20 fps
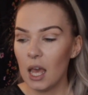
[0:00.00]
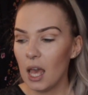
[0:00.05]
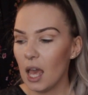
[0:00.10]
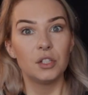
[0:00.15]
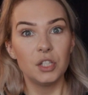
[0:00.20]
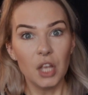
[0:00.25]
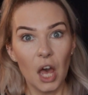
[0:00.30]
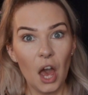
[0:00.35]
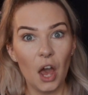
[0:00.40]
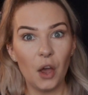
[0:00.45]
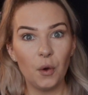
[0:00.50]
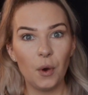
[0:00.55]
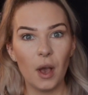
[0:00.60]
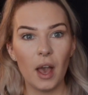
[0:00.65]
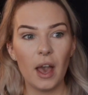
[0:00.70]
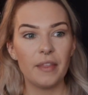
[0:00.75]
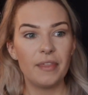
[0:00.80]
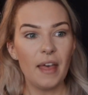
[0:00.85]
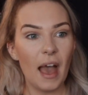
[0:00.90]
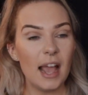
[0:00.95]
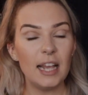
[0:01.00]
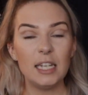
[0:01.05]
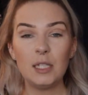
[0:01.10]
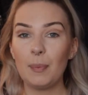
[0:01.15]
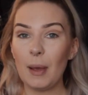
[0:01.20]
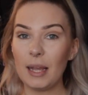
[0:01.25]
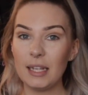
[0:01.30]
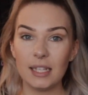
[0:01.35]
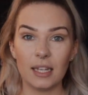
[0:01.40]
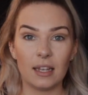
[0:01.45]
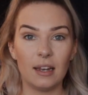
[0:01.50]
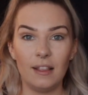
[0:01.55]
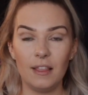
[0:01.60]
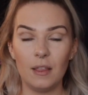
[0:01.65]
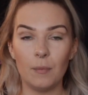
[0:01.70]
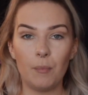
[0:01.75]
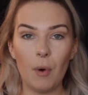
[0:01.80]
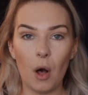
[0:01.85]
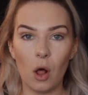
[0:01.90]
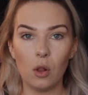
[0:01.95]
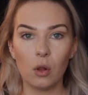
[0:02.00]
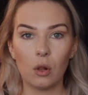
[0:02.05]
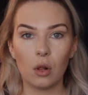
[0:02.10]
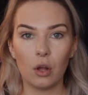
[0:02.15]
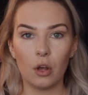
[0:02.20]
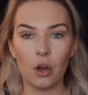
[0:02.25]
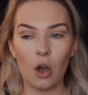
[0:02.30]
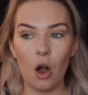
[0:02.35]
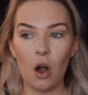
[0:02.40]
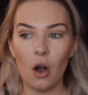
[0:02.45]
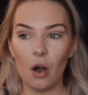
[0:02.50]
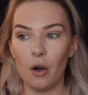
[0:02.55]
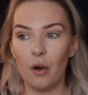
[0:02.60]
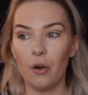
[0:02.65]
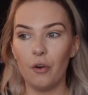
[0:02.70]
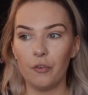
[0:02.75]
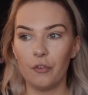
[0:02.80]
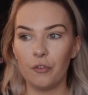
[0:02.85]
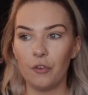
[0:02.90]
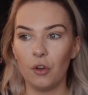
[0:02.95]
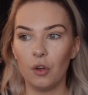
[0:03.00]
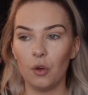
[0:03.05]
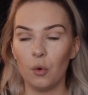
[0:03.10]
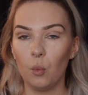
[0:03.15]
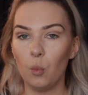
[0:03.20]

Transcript: So that is basically the bulk of